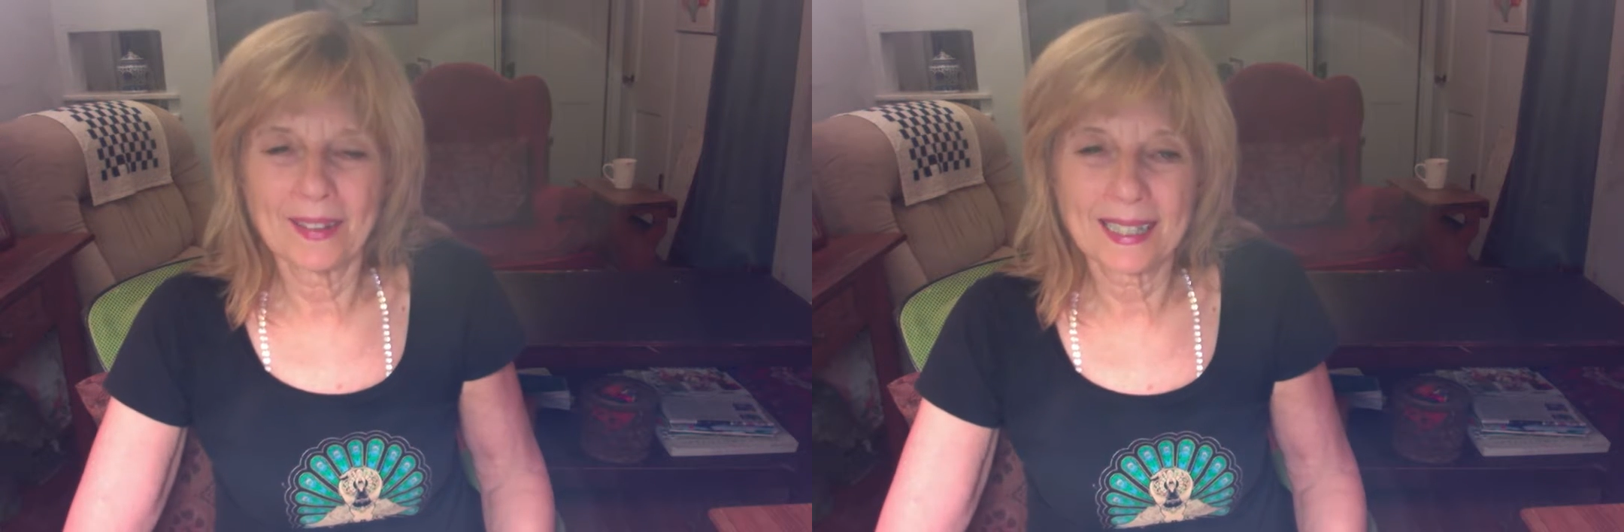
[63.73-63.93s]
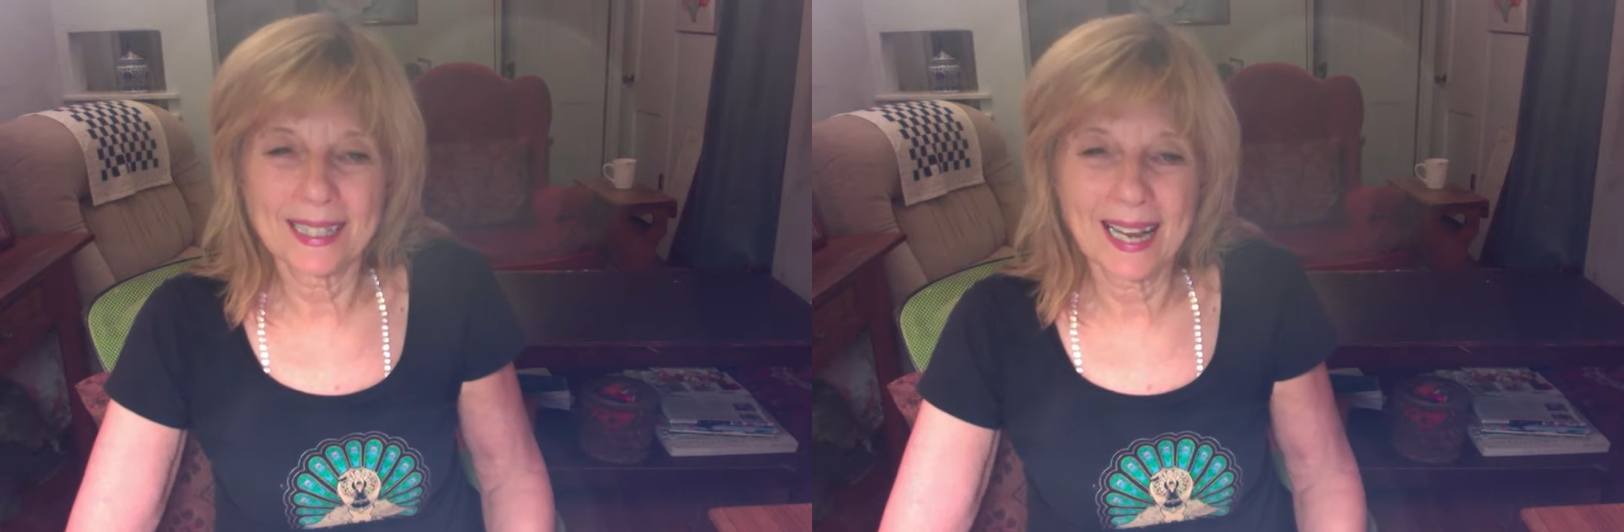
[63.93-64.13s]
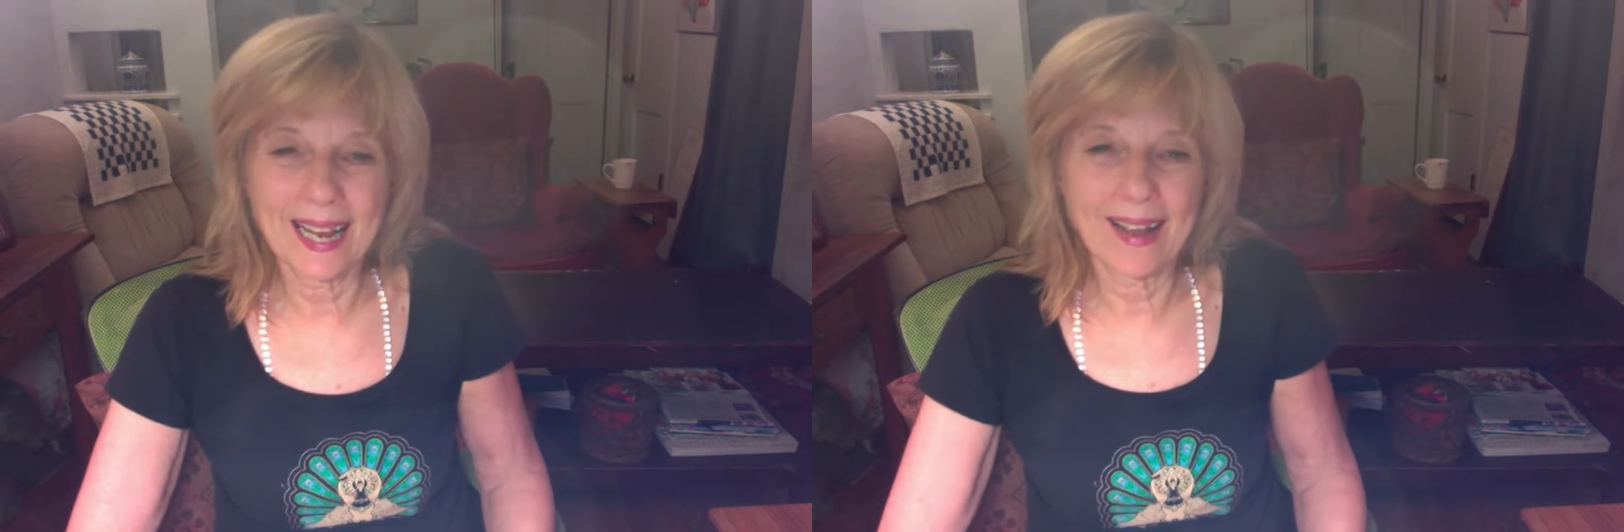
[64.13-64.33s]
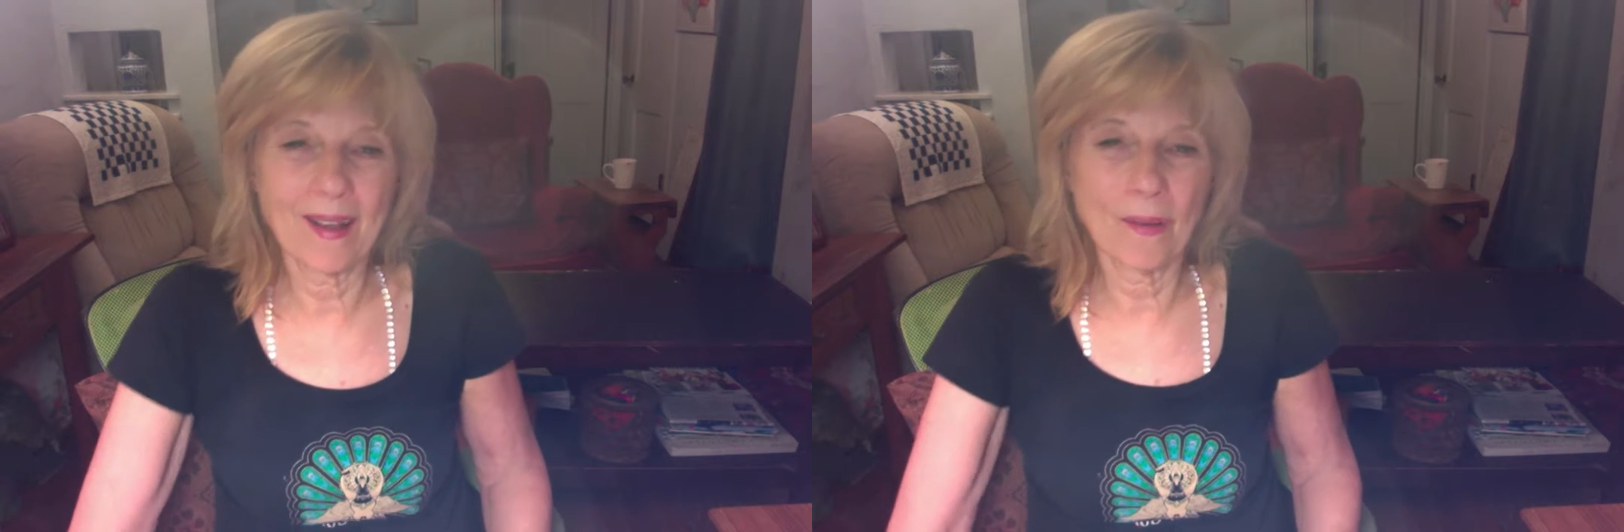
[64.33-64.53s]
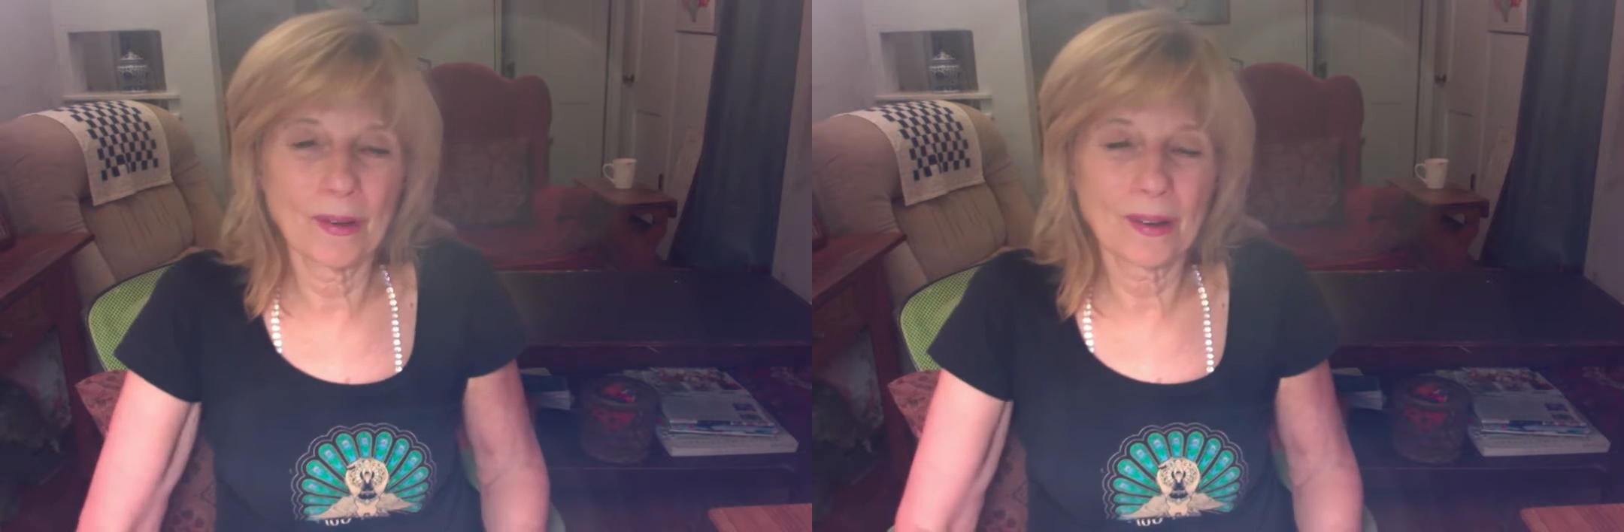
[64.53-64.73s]
today I
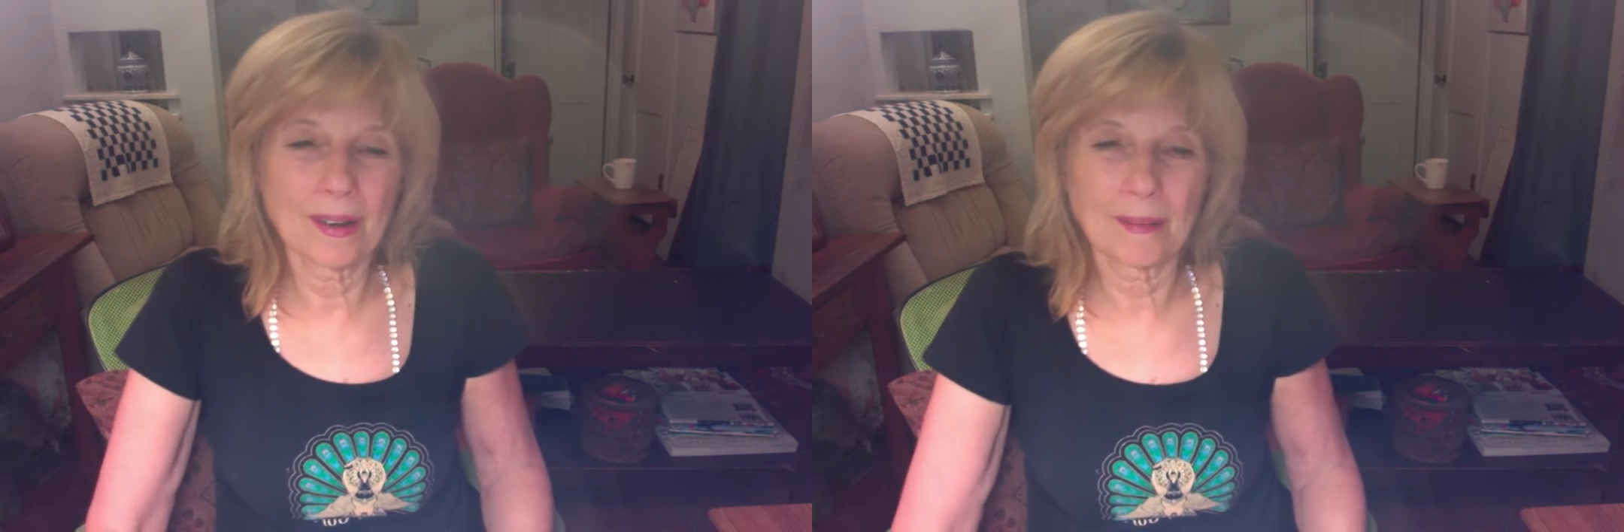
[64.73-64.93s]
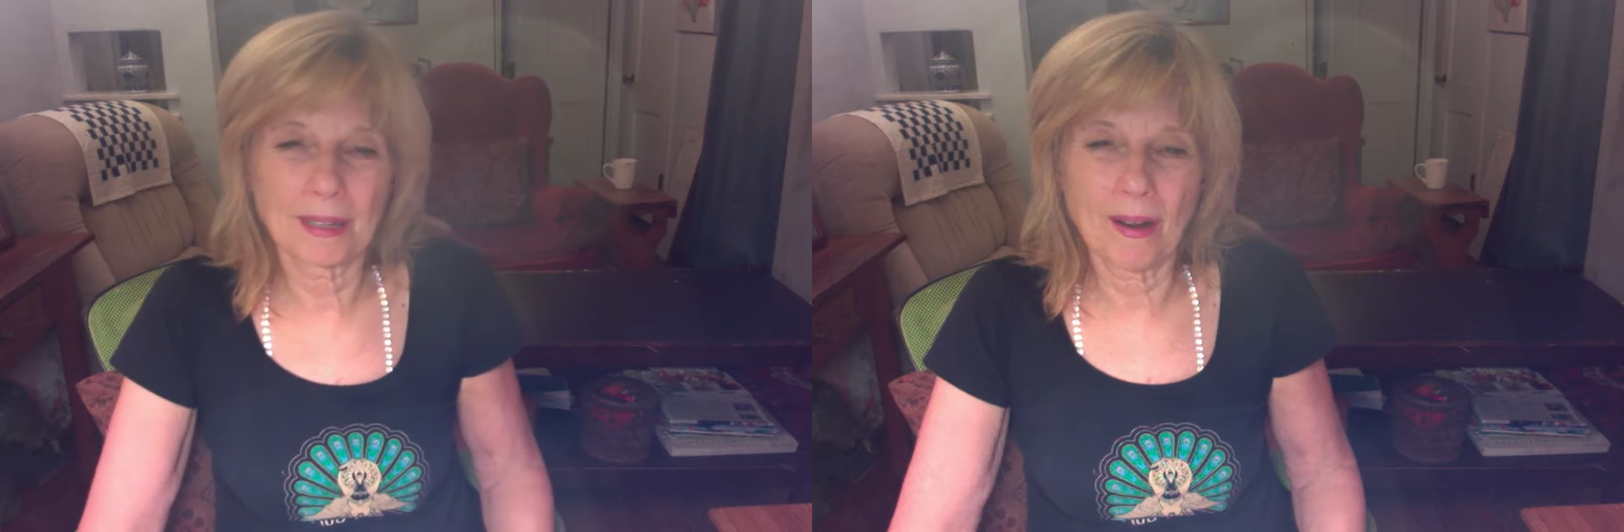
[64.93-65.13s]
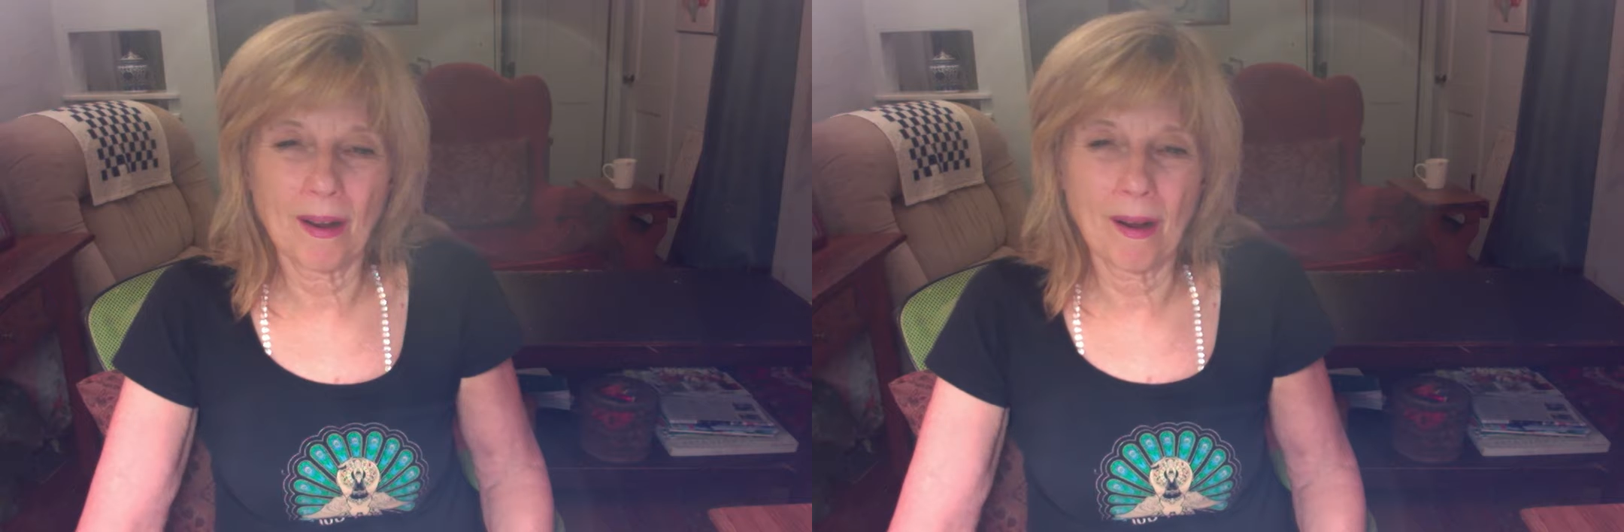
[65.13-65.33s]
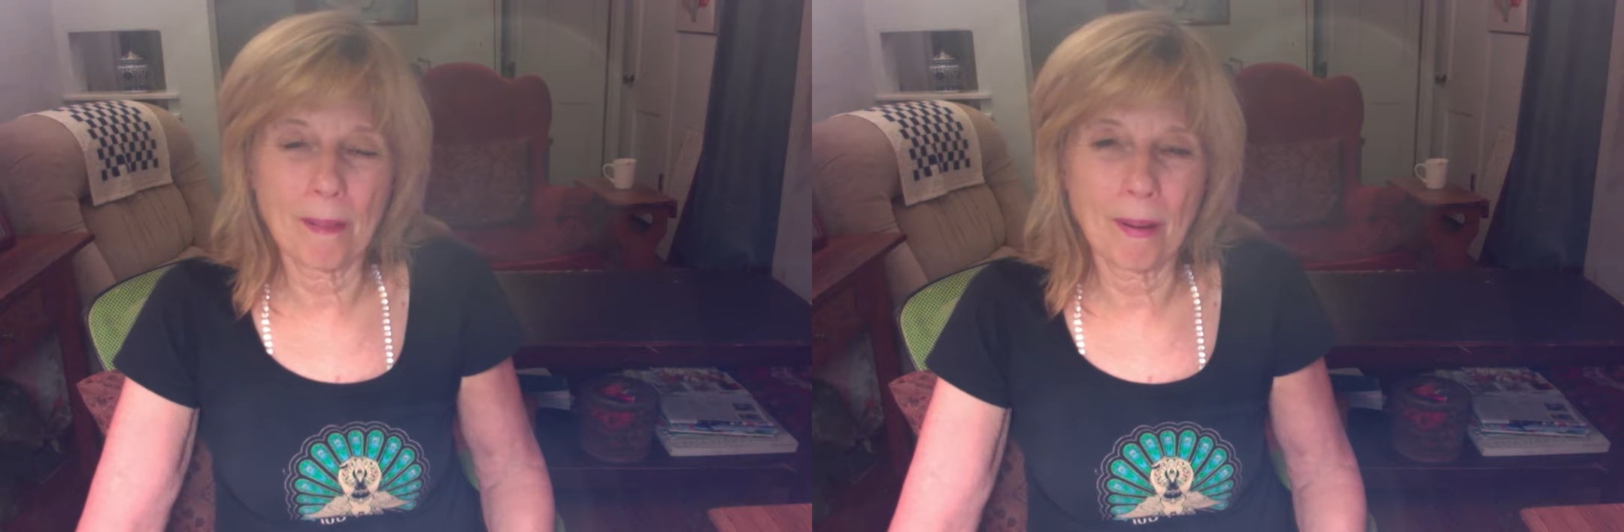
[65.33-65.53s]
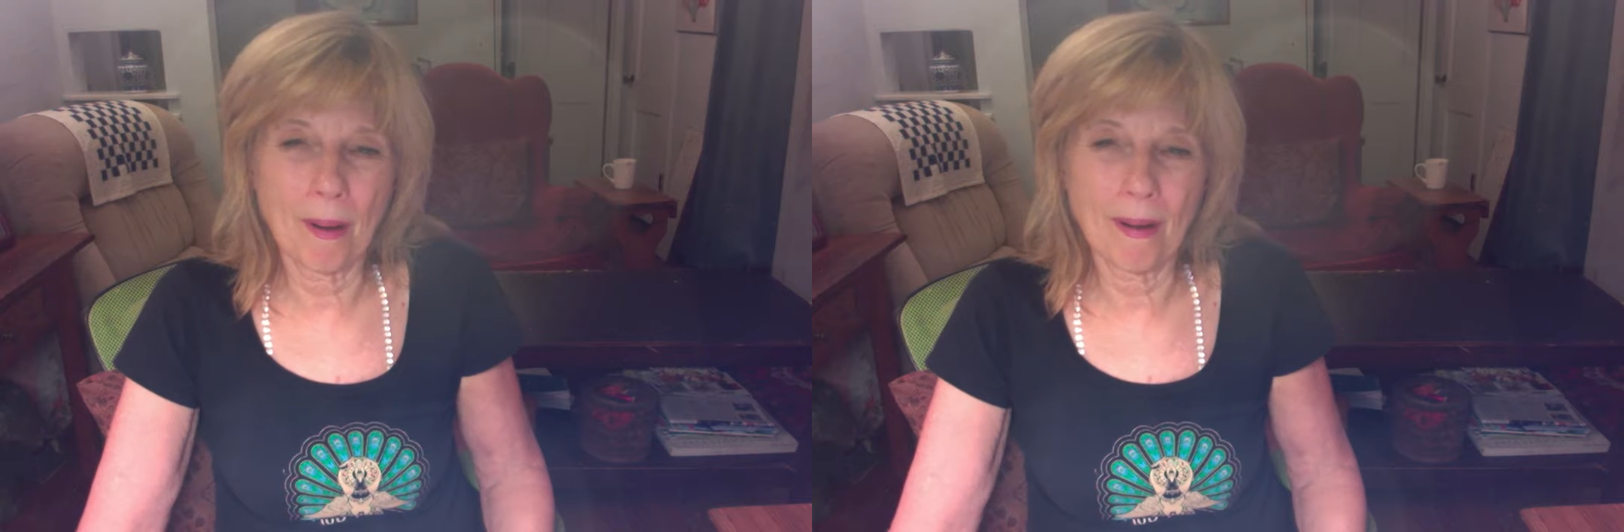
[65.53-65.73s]
ordered a car
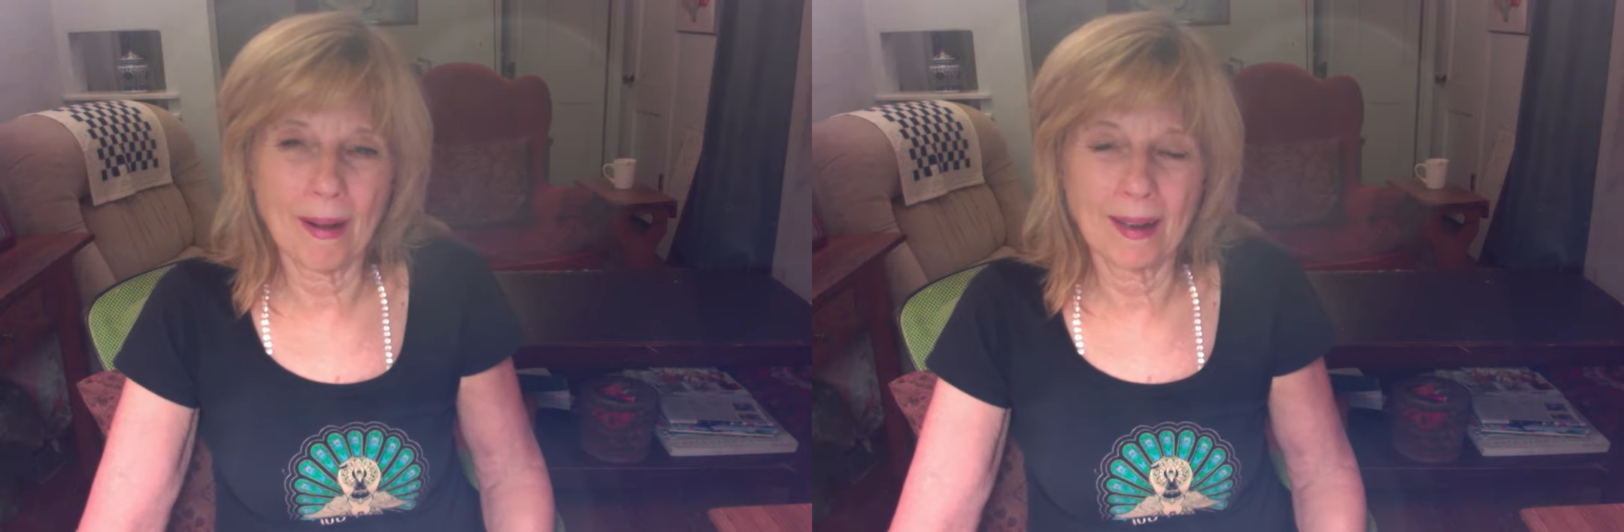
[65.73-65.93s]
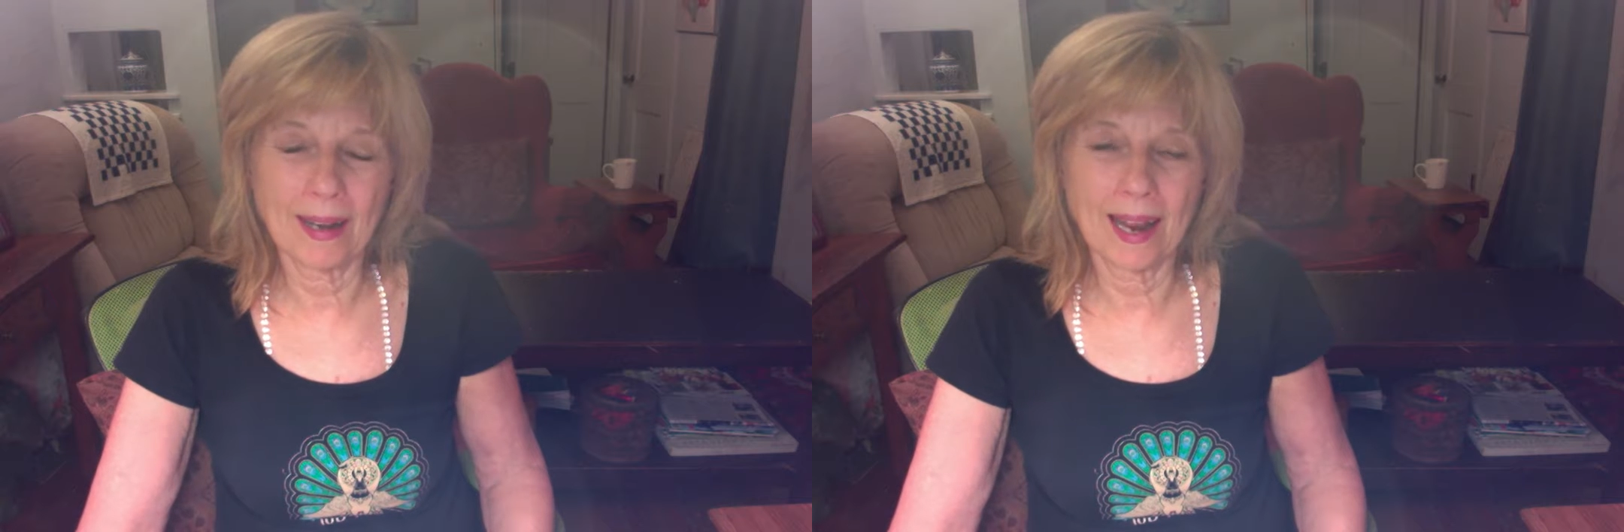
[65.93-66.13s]
part